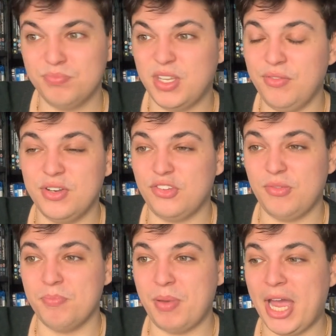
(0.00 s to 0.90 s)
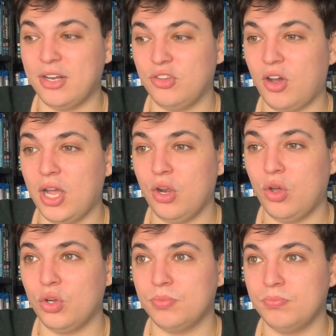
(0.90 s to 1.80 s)
giving us some bad
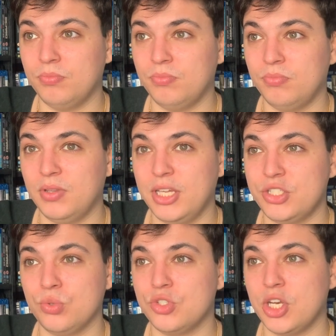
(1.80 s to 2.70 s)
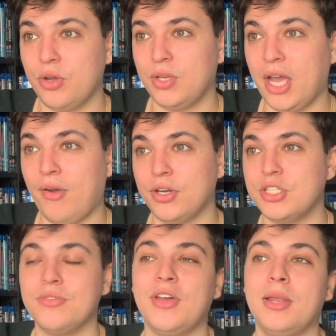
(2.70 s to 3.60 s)
dialogue, little to no
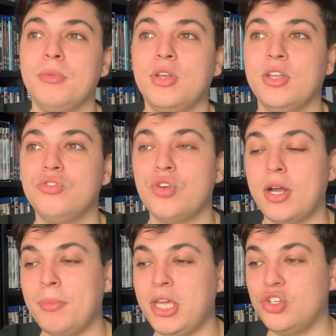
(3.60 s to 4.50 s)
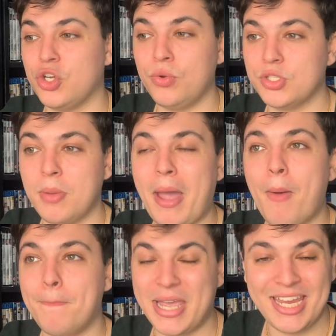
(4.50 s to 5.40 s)
character development, and trying to make jokes
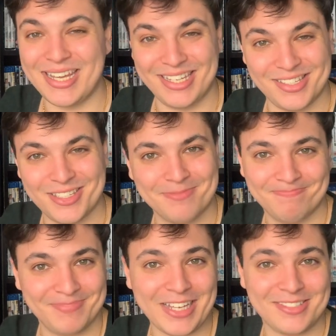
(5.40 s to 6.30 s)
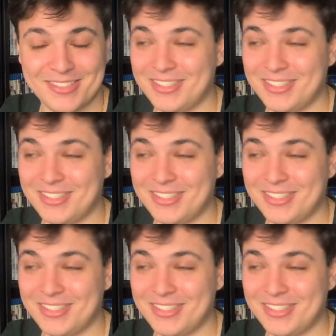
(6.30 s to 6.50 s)
about beanies. That's